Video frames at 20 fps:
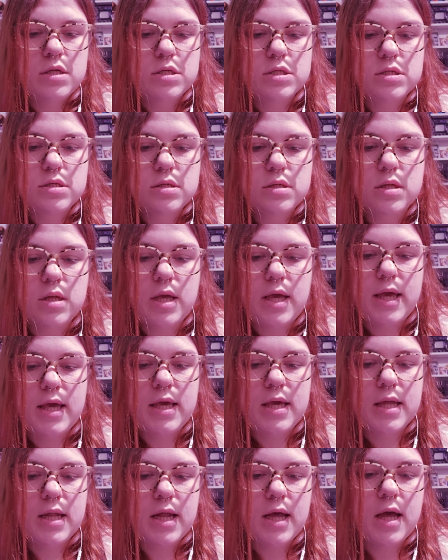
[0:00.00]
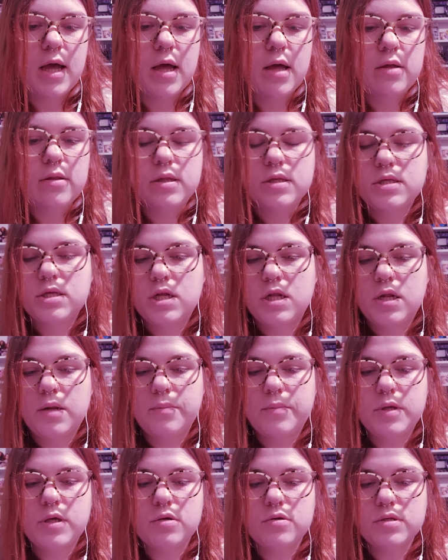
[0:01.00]
just hanging out, listening
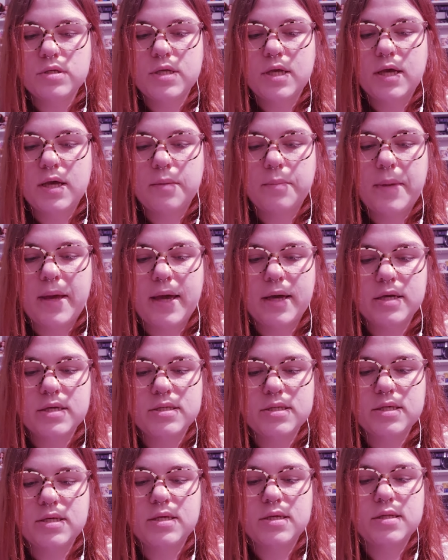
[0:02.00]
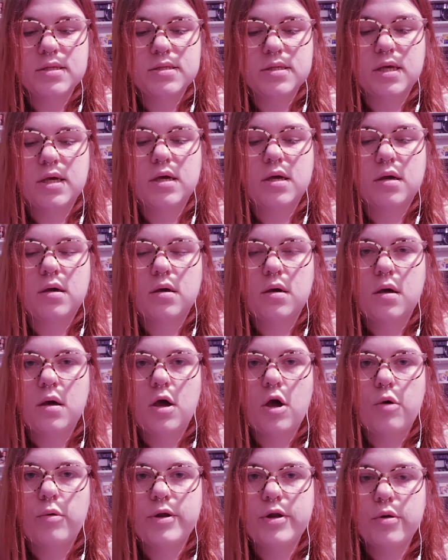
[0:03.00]
to music, magazines. Like,
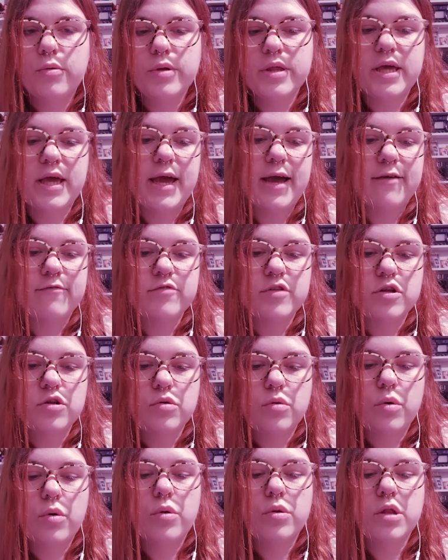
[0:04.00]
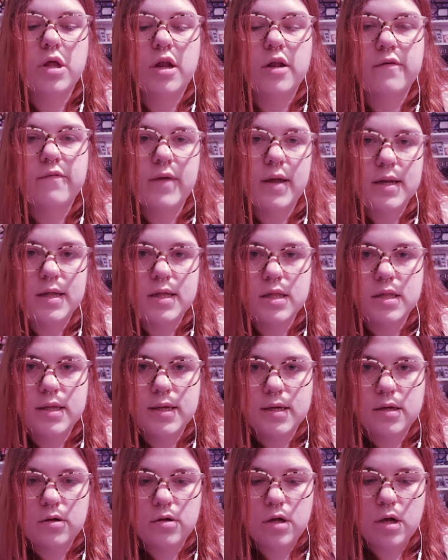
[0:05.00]
we don't really have to do a whole lot of
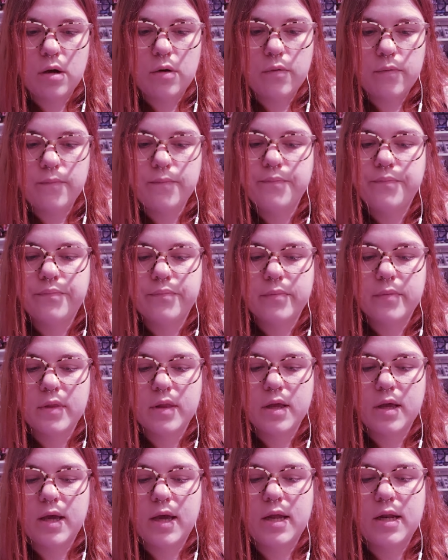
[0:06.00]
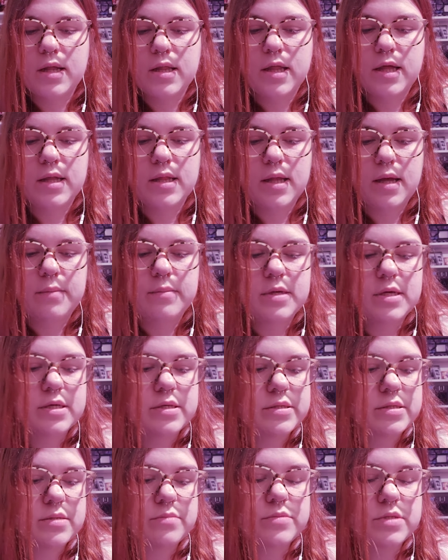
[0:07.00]
anything, you know? And I like that because
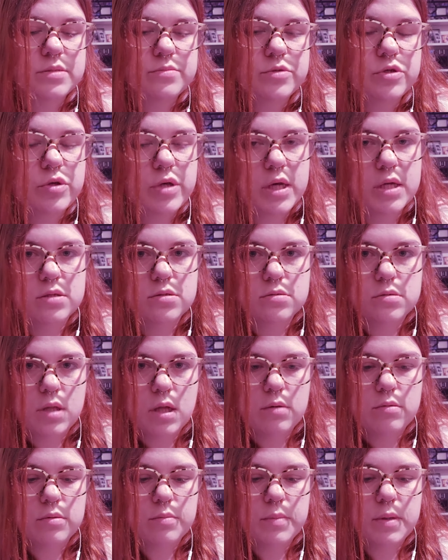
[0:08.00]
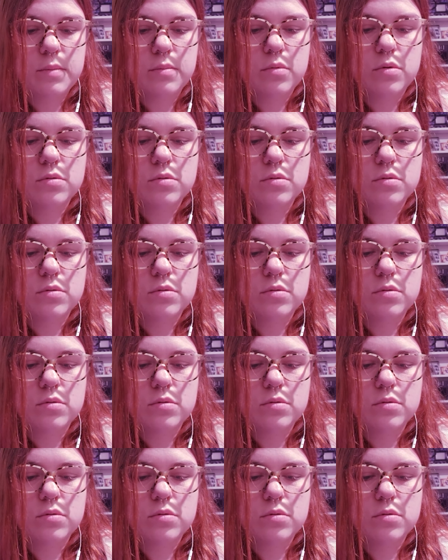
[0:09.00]
sometimes you can't do that with